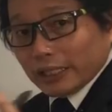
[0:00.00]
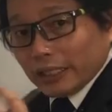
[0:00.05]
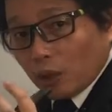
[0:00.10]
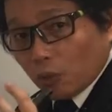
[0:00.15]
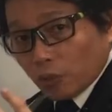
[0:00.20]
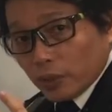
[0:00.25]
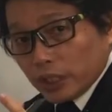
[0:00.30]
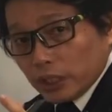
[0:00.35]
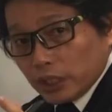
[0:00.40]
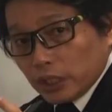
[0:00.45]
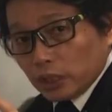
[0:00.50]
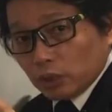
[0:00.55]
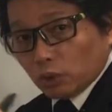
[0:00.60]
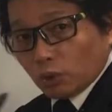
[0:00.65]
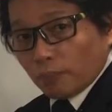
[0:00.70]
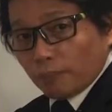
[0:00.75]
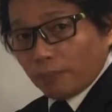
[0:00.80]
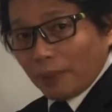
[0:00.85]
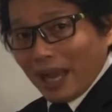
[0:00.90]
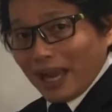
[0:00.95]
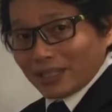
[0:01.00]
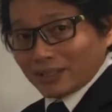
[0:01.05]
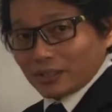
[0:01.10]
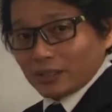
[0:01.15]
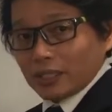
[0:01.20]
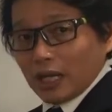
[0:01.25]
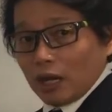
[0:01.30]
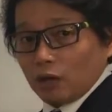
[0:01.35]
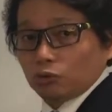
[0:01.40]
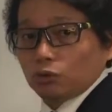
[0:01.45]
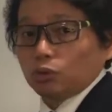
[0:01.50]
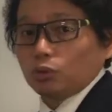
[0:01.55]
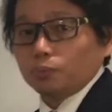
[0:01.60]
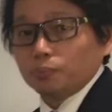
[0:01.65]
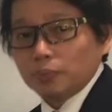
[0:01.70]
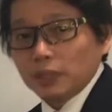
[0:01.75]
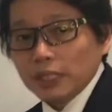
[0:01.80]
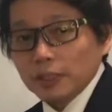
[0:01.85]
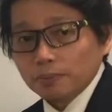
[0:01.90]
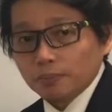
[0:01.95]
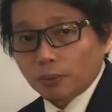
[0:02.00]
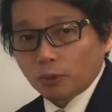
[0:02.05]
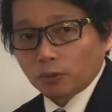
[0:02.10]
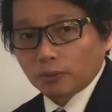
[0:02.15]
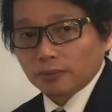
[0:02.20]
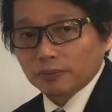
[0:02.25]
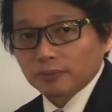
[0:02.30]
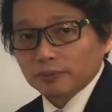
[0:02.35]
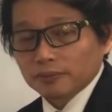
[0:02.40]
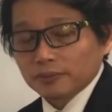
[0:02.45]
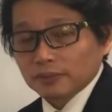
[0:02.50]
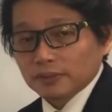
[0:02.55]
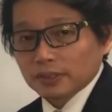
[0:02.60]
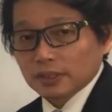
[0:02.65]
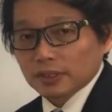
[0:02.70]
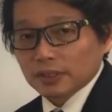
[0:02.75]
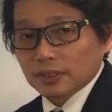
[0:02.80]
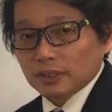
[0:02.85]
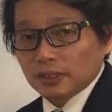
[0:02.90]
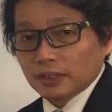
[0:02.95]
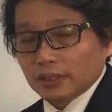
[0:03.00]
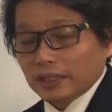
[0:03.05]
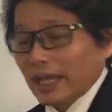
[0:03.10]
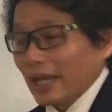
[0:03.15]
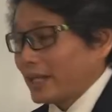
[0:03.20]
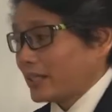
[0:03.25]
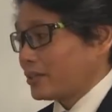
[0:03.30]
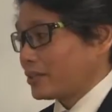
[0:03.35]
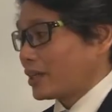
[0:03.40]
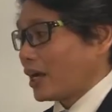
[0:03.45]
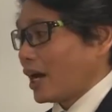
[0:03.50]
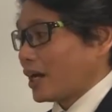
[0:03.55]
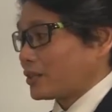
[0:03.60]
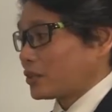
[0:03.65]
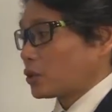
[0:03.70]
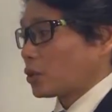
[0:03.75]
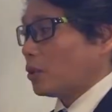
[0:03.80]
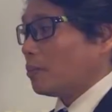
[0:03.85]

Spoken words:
that we need to pass down to people. That is God's